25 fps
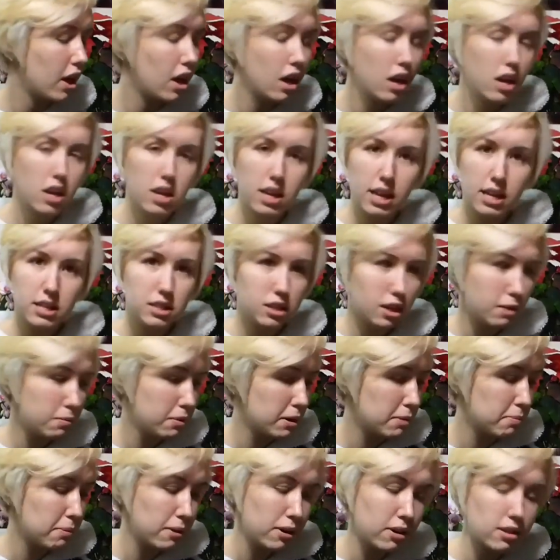You can get so
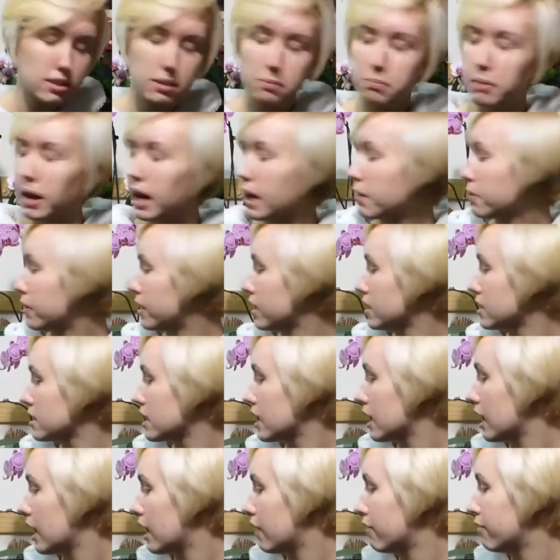many books in Blackwells.
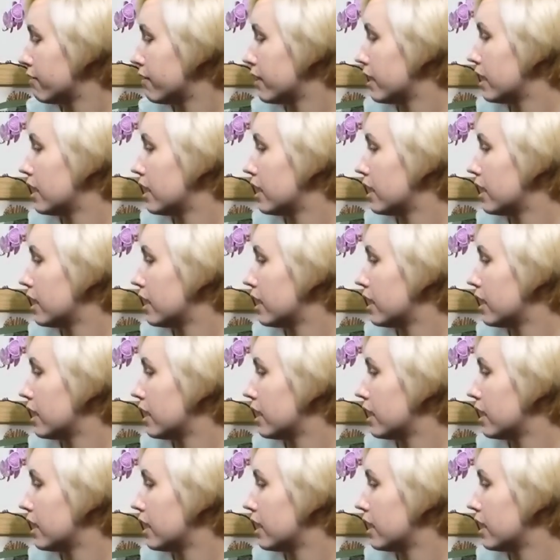They have